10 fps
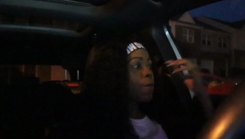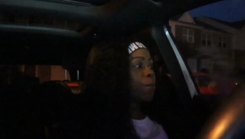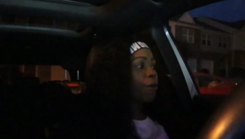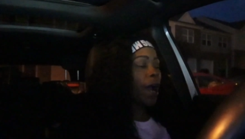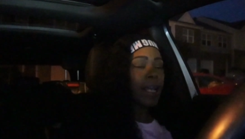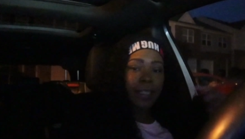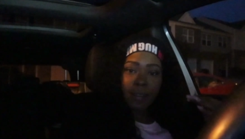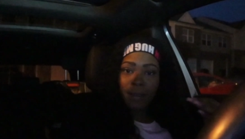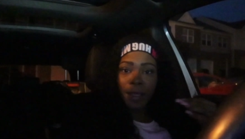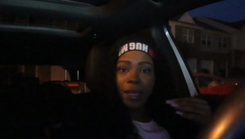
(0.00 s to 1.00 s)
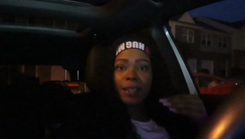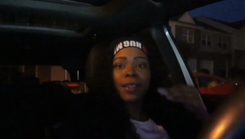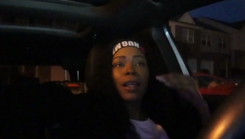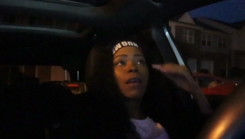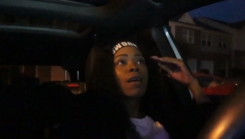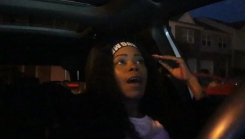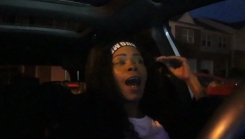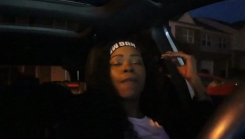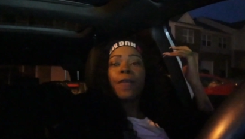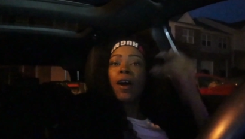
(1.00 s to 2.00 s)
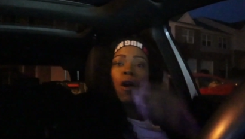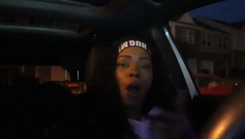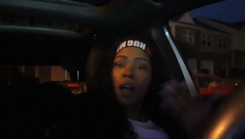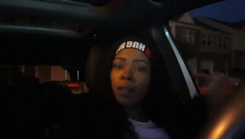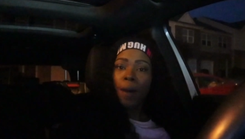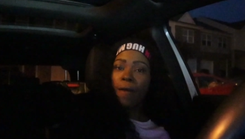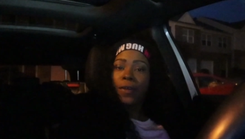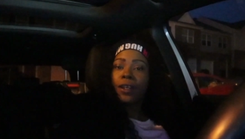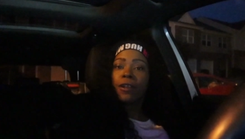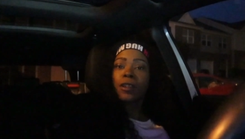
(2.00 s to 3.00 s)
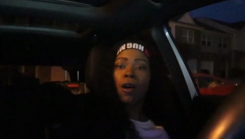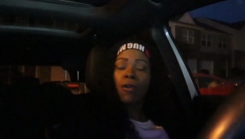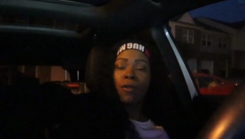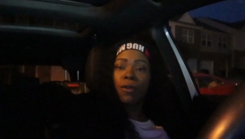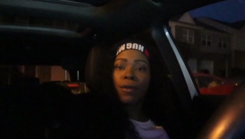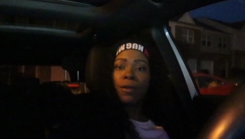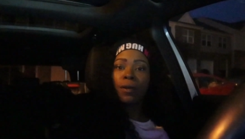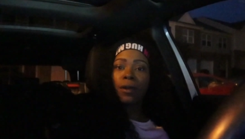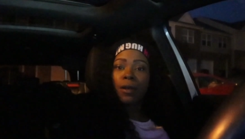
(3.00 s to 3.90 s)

bracelets, I found all of my vendors on Google.